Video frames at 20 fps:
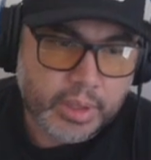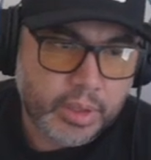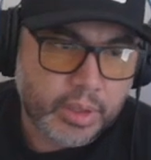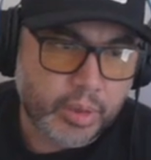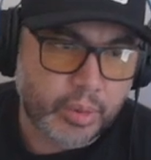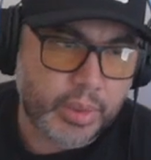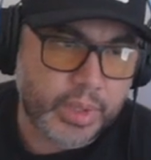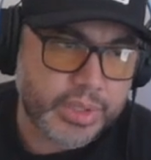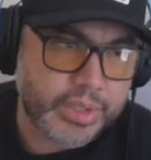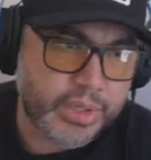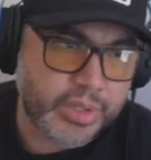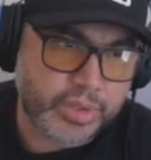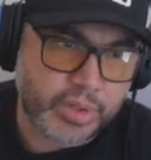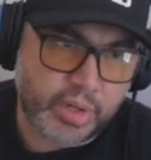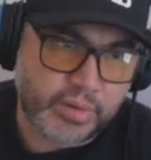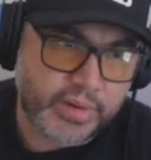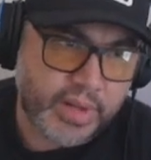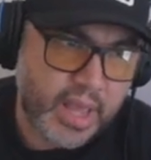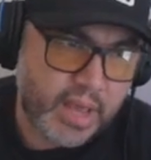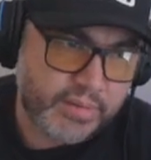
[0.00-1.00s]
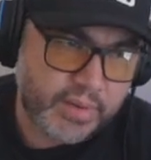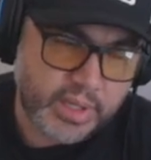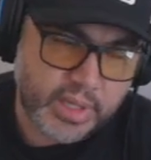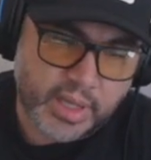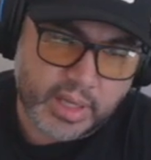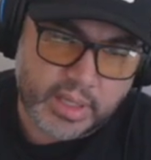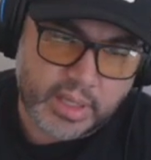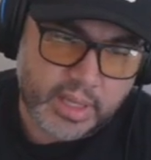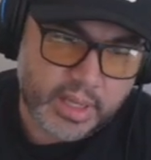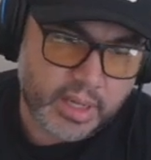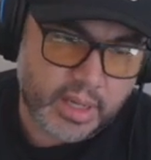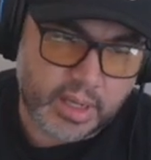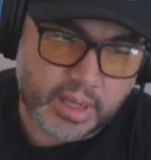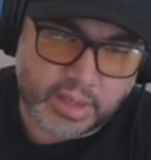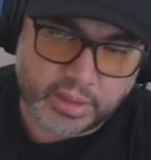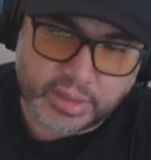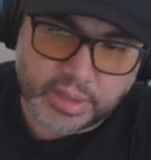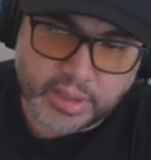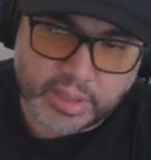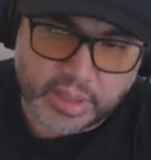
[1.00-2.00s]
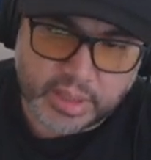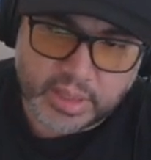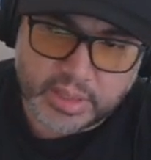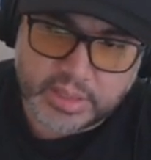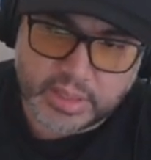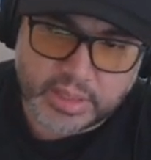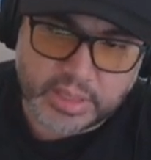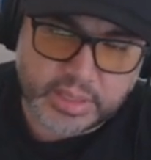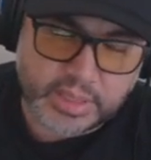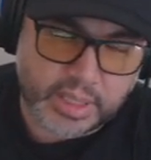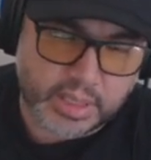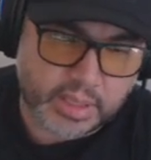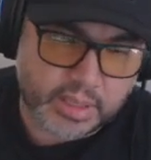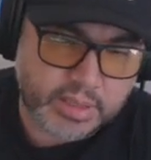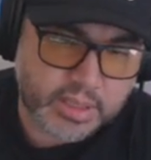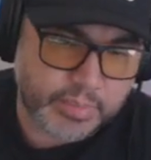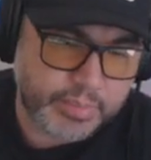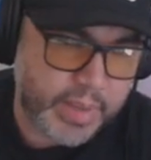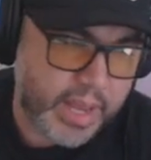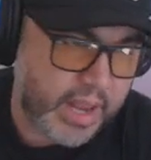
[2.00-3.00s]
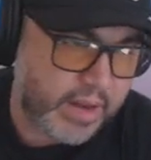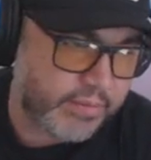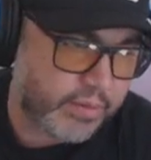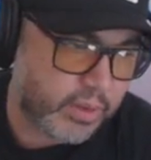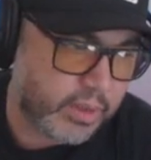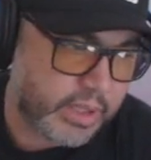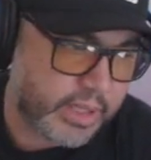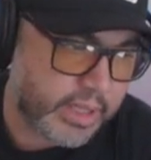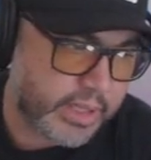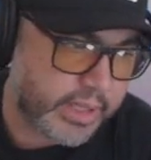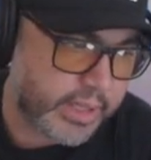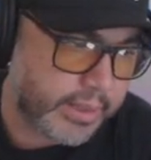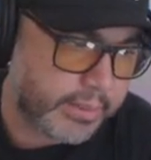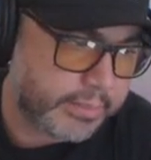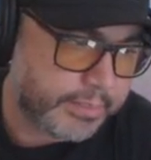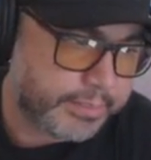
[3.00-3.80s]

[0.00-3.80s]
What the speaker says: Inquisitors don't even have it yet. Oh, good. It's a painful look at them.